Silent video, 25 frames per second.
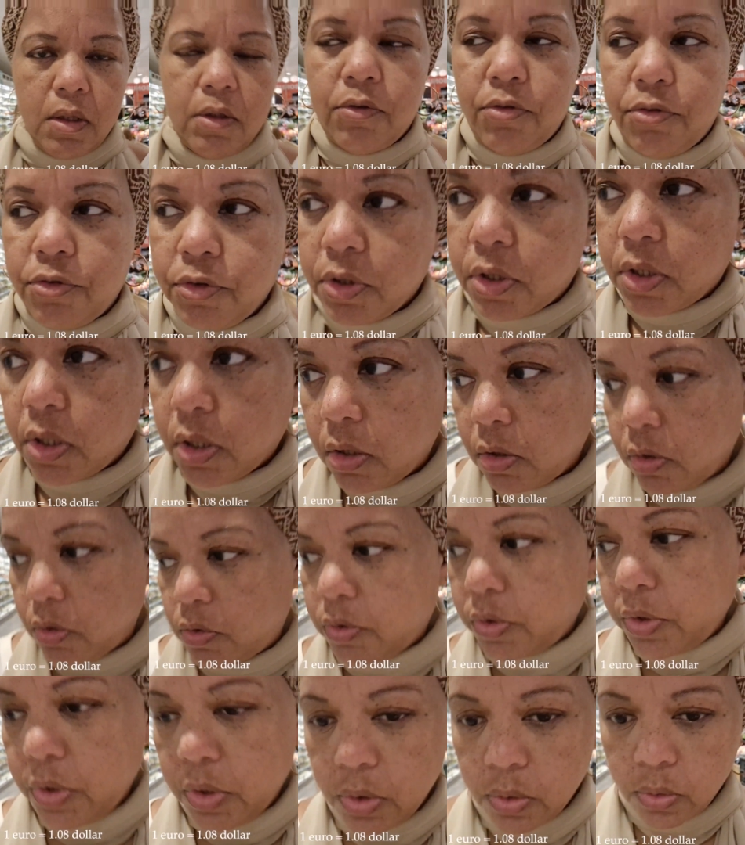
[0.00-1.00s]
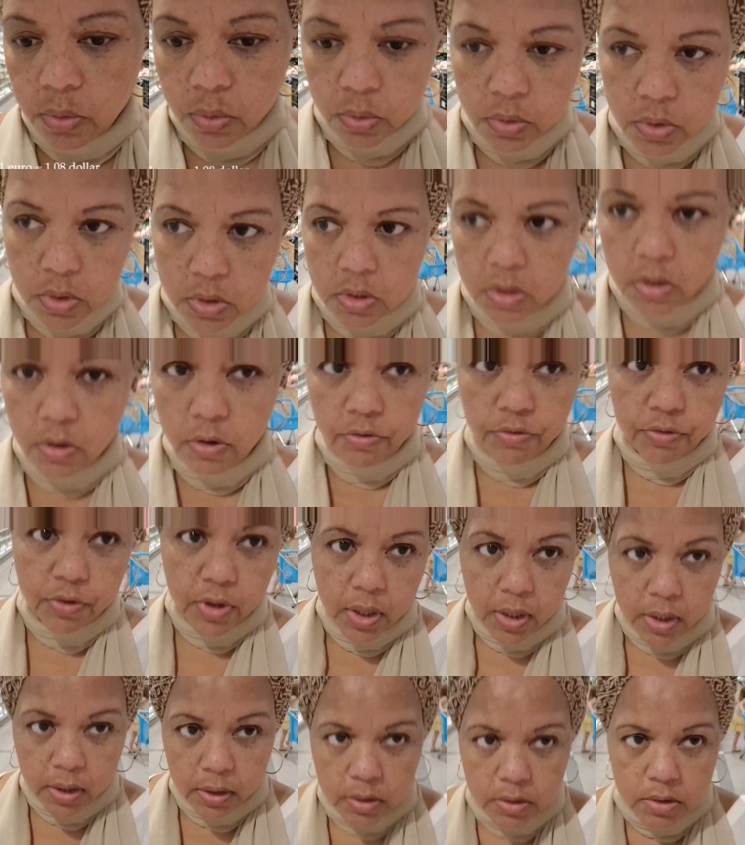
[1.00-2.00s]
If you can grow your own stuff,
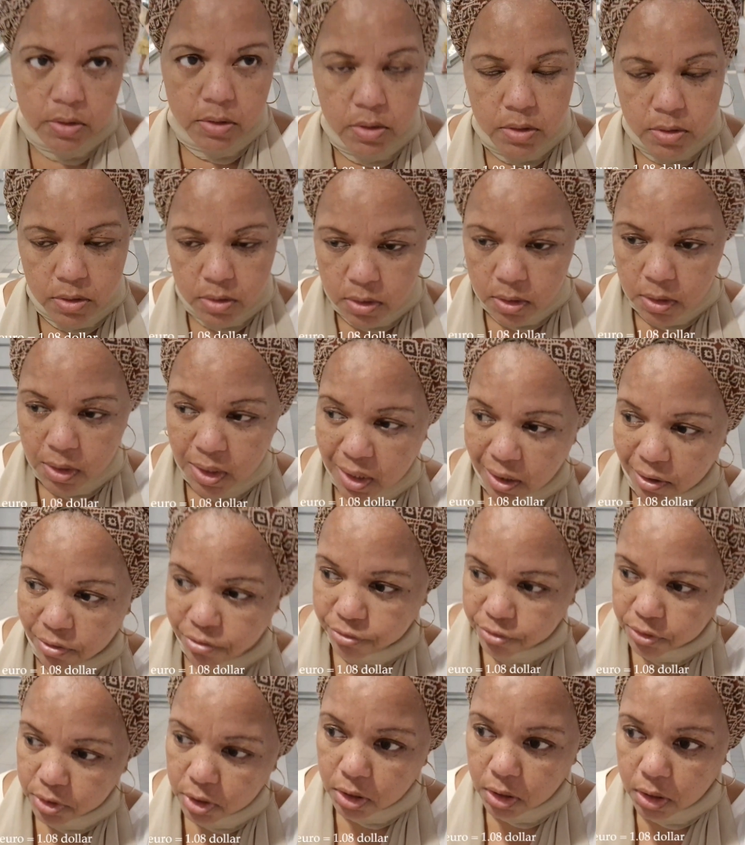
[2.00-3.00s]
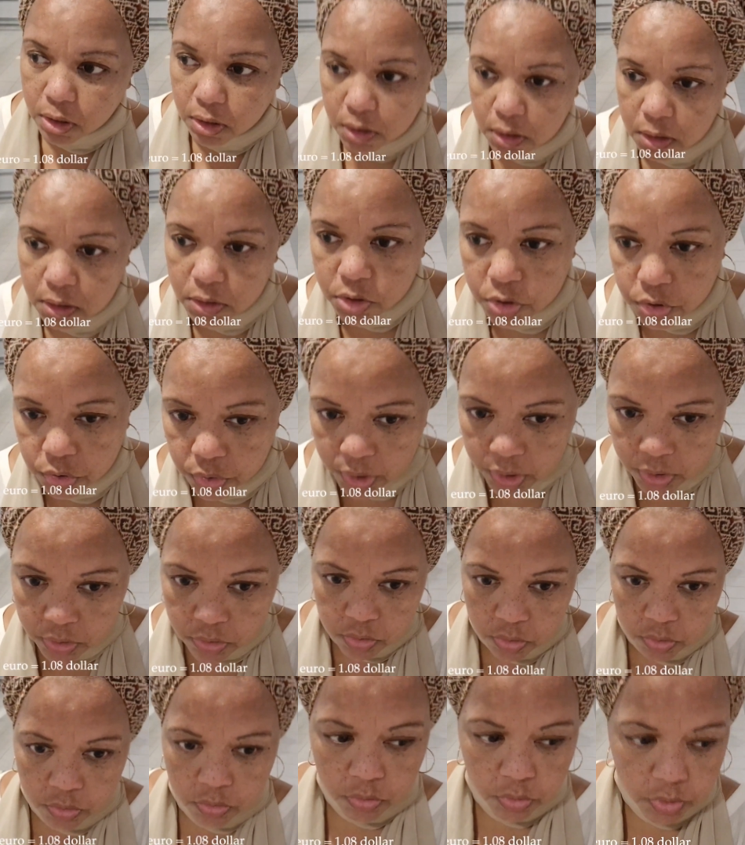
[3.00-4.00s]
guys, definitely try
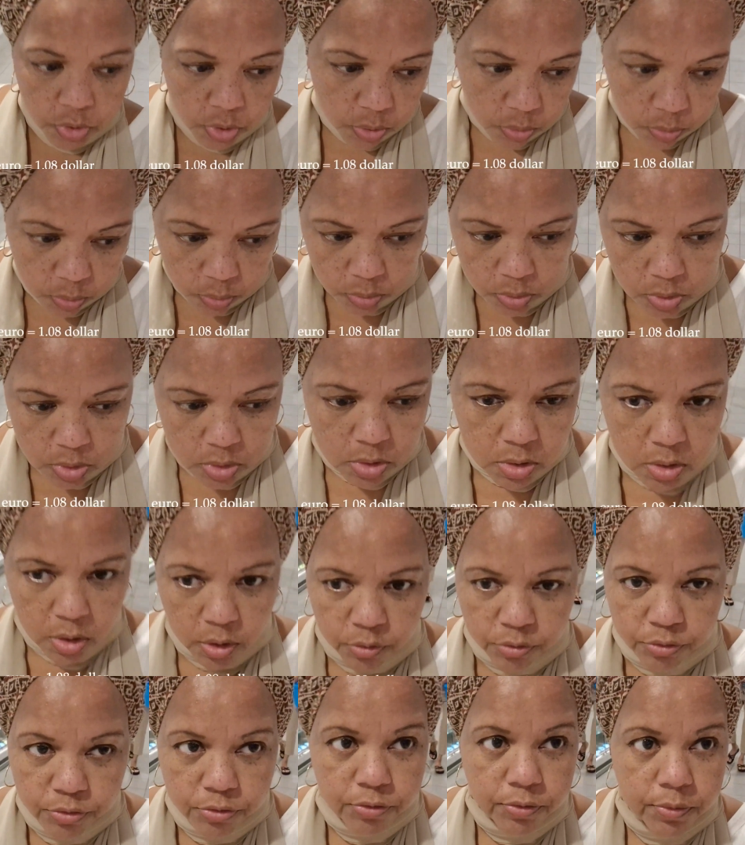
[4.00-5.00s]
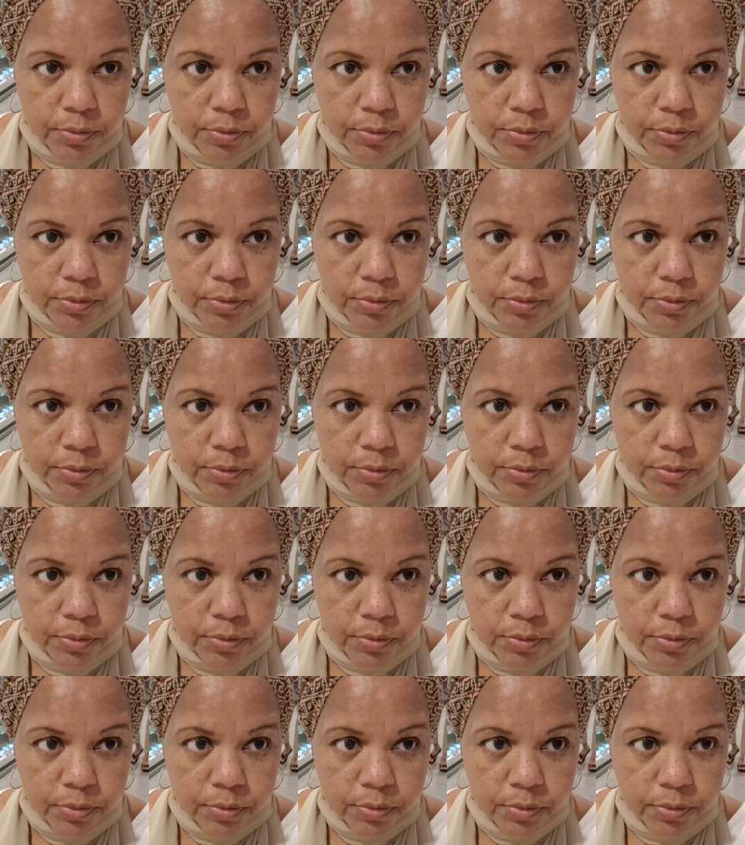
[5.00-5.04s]
to grow your own stuff.